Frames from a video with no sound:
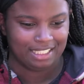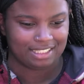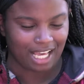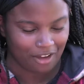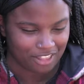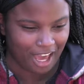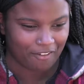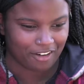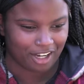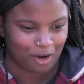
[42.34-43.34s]
South
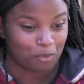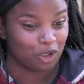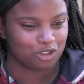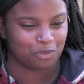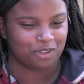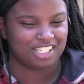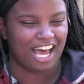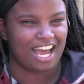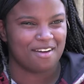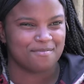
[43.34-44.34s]
Africa multiple
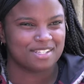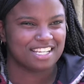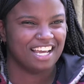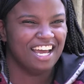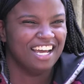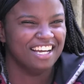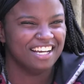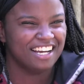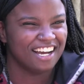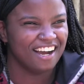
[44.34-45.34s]
times.
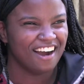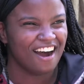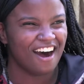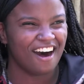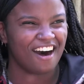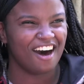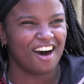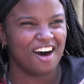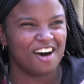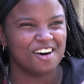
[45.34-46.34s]

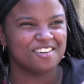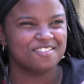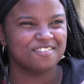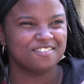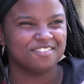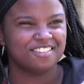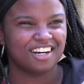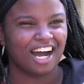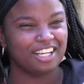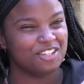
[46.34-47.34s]

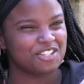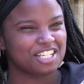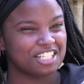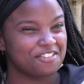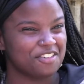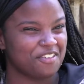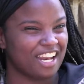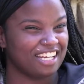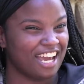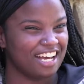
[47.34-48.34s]
I used to live in
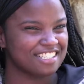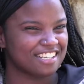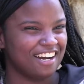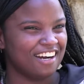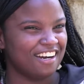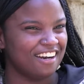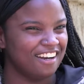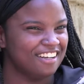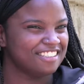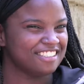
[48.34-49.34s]

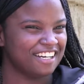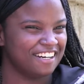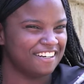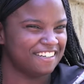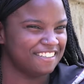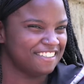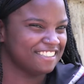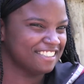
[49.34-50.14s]
Madagascar, so...